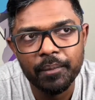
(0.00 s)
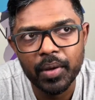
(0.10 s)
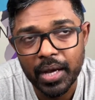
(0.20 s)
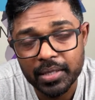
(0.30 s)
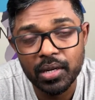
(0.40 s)

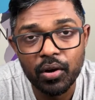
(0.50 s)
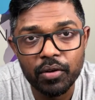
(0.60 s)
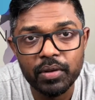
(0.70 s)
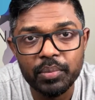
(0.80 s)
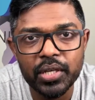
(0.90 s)
has a lot of
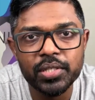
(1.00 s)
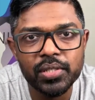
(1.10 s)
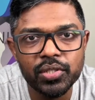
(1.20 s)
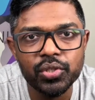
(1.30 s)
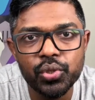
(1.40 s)

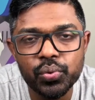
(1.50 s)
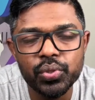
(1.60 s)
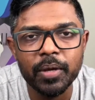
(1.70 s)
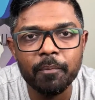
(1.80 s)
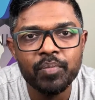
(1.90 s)
limitations in
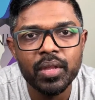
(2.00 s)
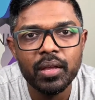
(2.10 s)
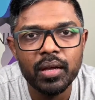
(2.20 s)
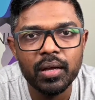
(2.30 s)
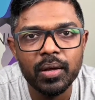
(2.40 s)
choosing
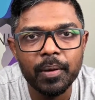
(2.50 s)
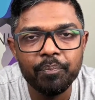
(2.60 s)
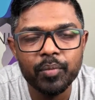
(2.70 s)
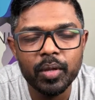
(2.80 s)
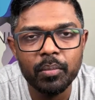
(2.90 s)

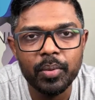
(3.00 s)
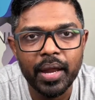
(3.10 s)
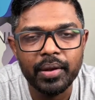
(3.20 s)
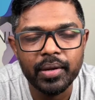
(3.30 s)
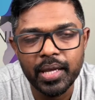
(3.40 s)

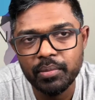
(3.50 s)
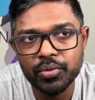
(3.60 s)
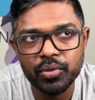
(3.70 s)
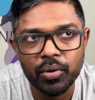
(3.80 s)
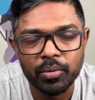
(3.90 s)
brand
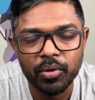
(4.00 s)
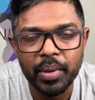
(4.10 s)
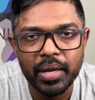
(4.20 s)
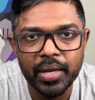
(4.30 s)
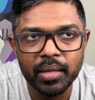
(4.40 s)
names or
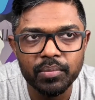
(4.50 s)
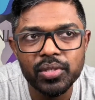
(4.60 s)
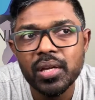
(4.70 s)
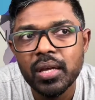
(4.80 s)
domain names,